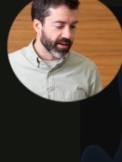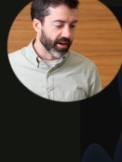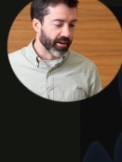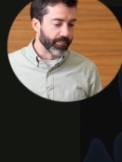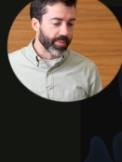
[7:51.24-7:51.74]

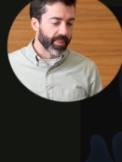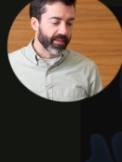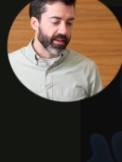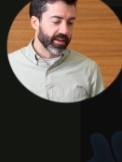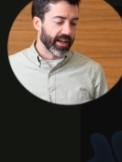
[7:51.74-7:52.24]
Um,
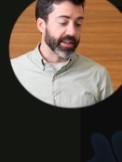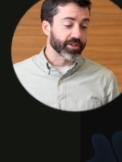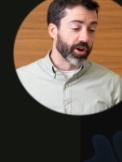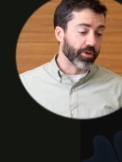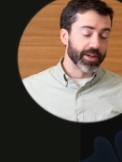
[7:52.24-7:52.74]
as
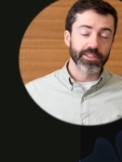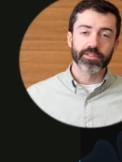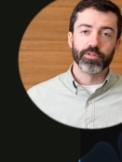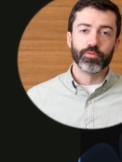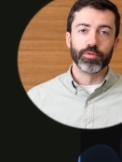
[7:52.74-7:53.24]

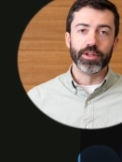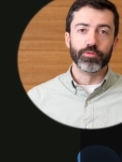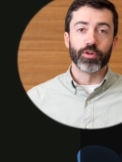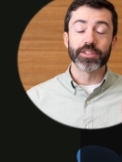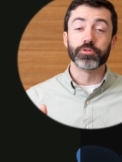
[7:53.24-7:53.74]
always, we
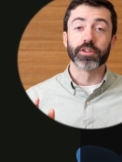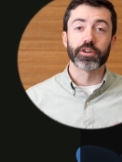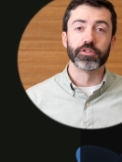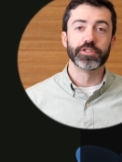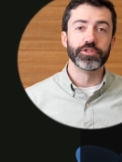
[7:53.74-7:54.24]
want to
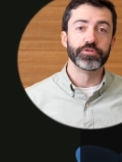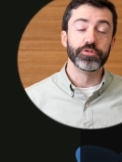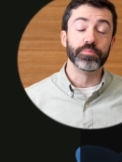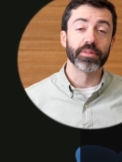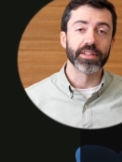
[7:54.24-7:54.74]
encourage you
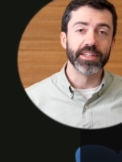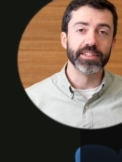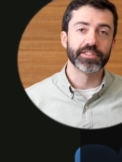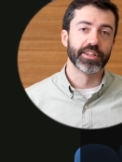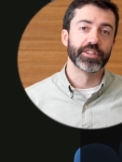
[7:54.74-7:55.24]
to
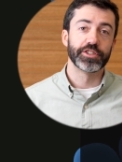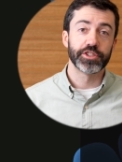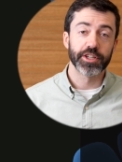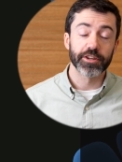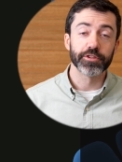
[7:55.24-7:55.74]
please
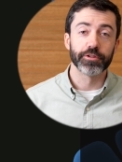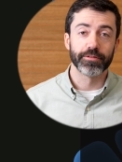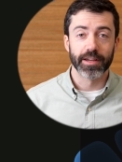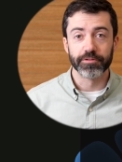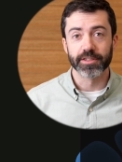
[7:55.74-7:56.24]
share your
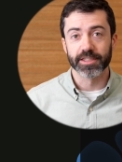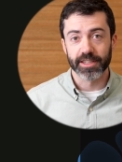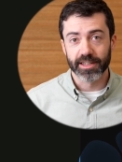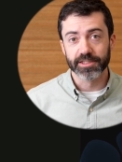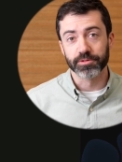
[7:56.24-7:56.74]
favorite
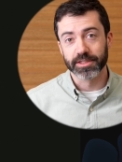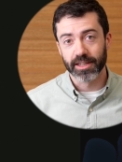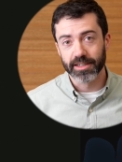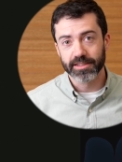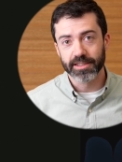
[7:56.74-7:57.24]
designs with
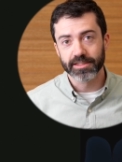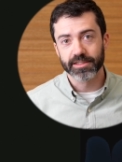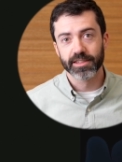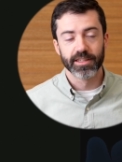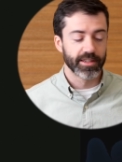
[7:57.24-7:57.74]
scientists.
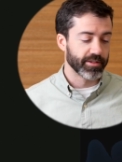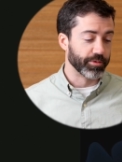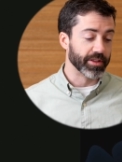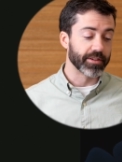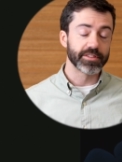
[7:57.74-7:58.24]

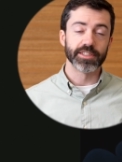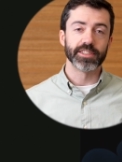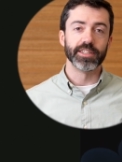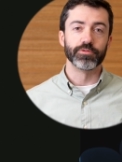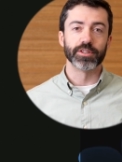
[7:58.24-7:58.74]
We'd love to
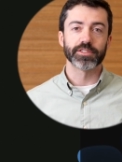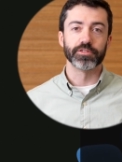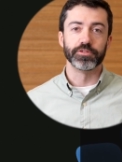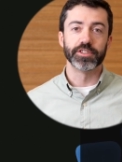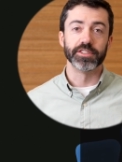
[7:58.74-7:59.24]
see what
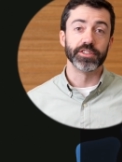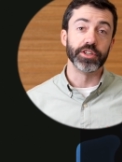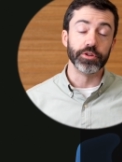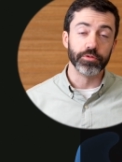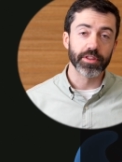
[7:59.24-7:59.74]
solutions
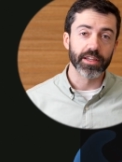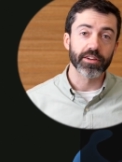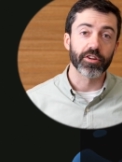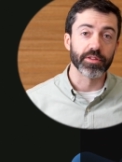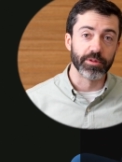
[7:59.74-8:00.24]
you
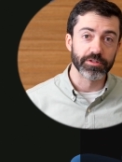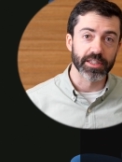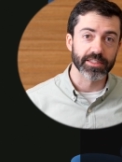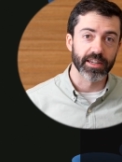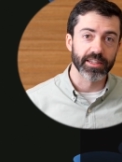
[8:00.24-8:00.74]
think are the most
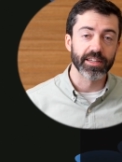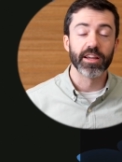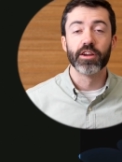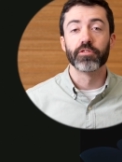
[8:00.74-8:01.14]
exciting,